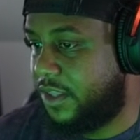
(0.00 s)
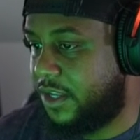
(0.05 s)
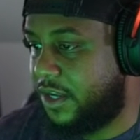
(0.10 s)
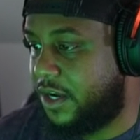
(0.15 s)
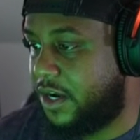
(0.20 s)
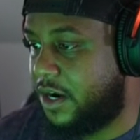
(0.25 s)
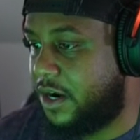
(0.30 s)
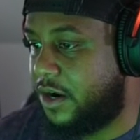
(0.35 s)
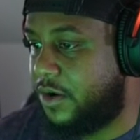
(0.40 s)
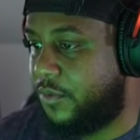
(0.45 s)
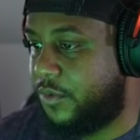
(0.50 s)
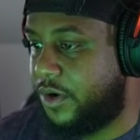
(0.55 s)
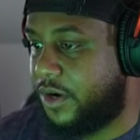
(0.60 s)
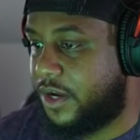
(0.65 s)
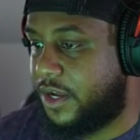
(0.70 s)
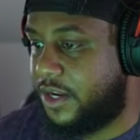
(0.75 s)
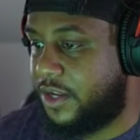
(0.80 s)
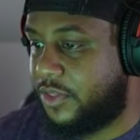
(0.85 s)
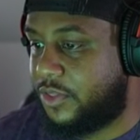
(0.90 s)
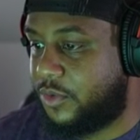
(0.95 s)
there. We're
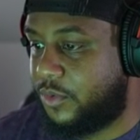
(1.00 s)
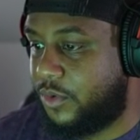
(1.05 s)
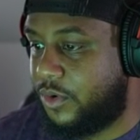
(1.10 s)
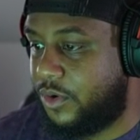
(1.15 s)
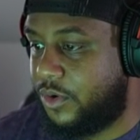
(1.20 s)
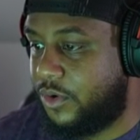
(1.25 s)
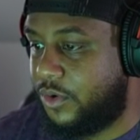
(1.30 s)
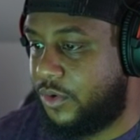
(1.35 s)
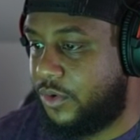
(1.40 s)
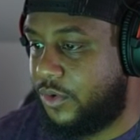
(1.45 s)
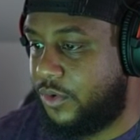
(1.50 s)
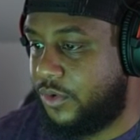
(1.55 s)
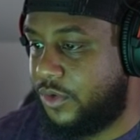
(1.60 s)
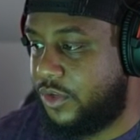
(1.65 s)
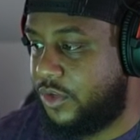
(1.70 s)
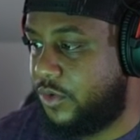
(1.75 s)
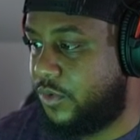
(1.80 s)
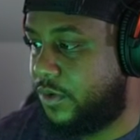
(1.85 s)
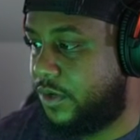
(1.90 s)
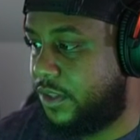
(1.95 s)
gonna throw
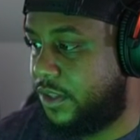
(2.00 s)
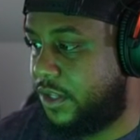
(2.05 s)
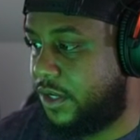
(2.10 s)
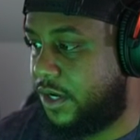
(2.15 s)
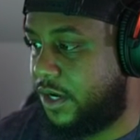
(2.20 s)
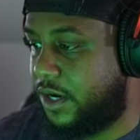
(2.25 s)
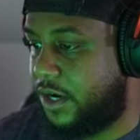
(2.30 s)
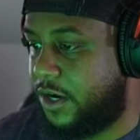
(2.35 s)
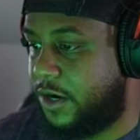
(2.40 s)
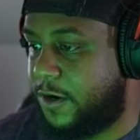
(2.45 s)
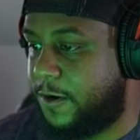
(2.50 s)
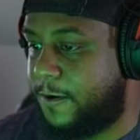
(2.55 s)
you in there.